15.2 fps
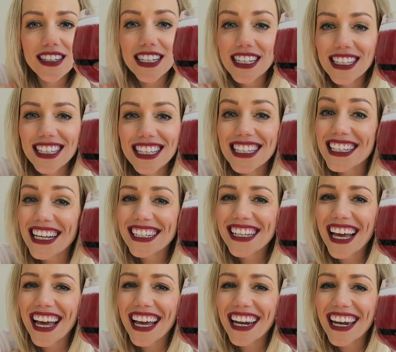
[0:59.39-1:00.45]
'Tis the
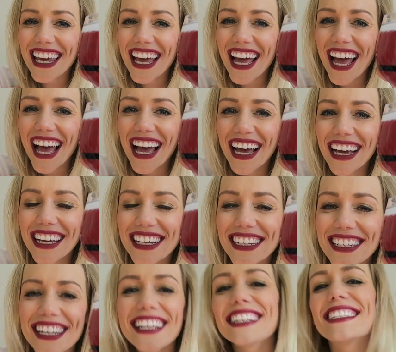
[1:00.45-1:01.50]
season,
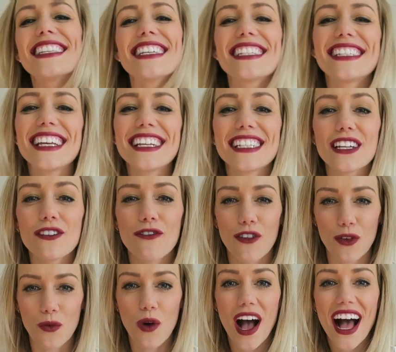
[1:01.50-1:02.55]
'tis the season
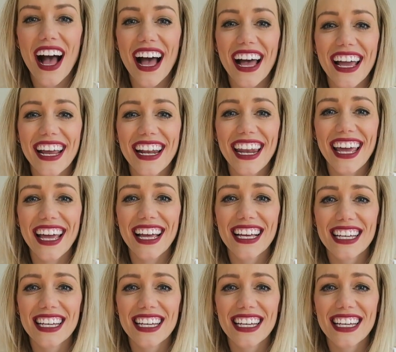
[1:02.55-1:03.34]
for wine,